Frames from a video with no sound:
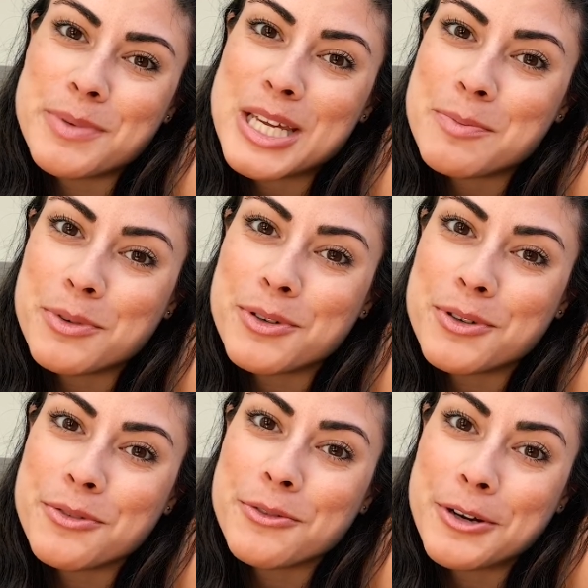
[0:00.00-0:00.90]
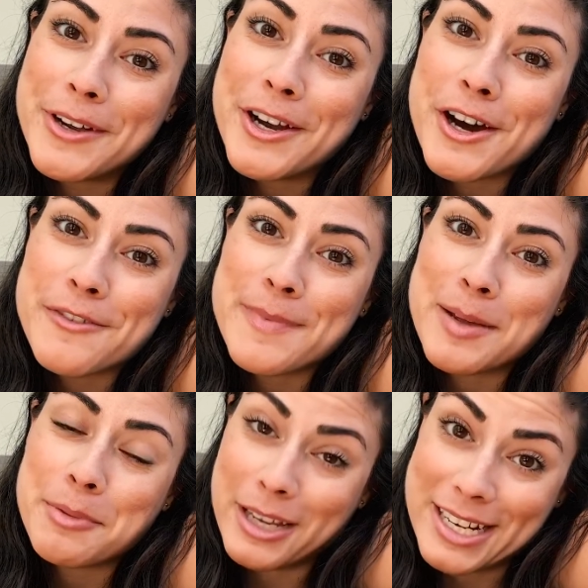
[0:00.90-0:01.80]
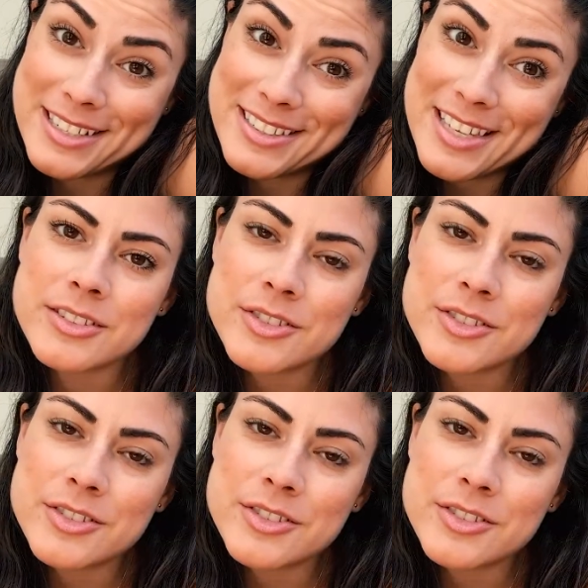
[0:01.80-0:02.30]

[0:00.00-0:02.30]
people throwing off my plans.